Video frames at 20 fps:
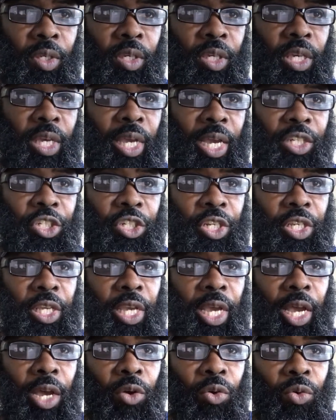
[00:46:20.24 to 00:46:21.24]

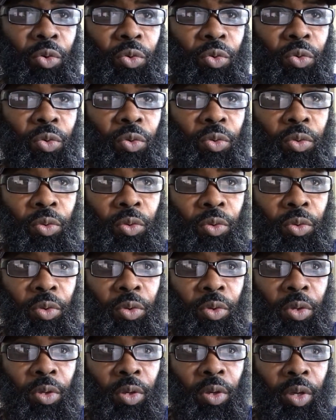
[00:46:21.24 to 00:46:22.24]
Yashayahu,
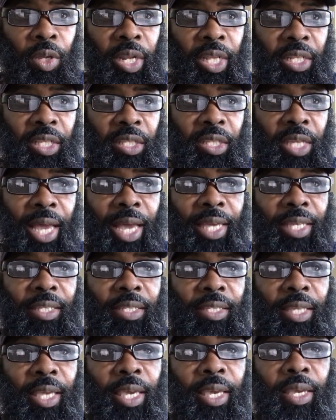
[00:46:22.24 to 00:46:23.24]
that is
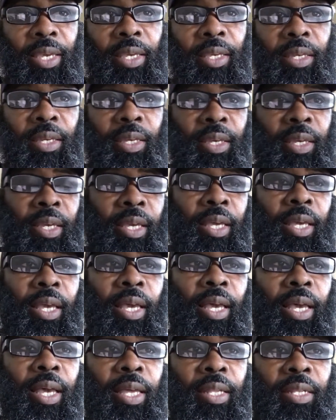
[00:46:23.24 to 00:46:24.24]
Isaiah,
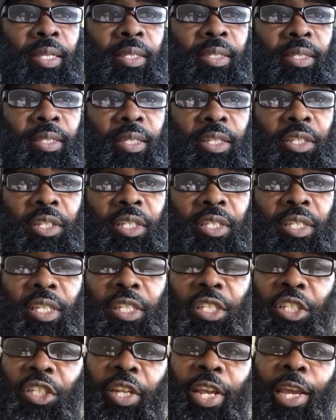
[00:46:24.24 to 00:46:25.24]
uh, the
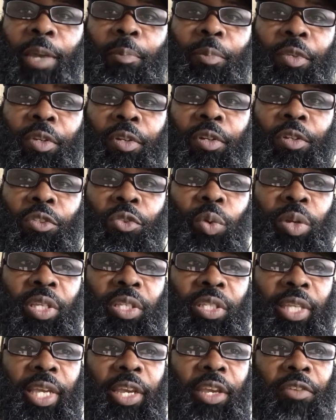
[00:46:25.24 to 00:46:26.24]
66th chapter, the
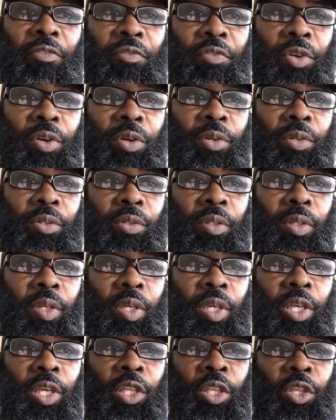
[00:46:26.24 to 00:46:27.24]
22nd verse
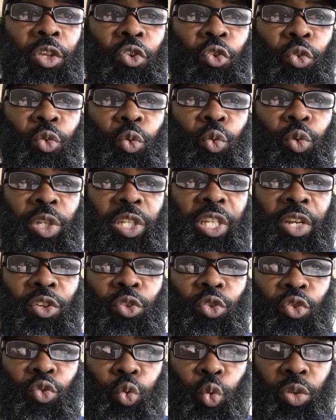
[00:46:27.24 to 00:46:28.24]
through the,
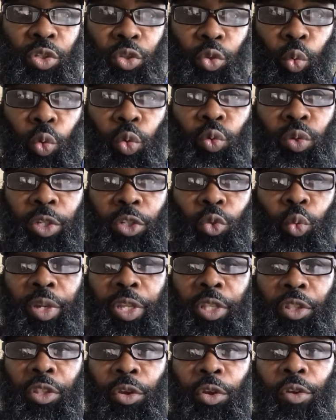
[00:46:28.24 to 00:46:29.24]
through the
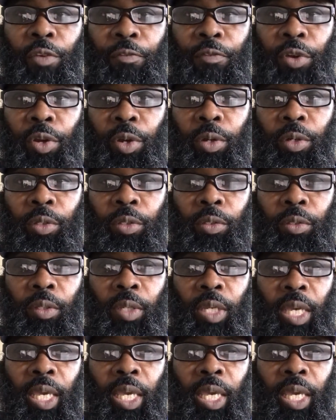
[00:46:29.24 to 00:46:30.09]
23rd verse.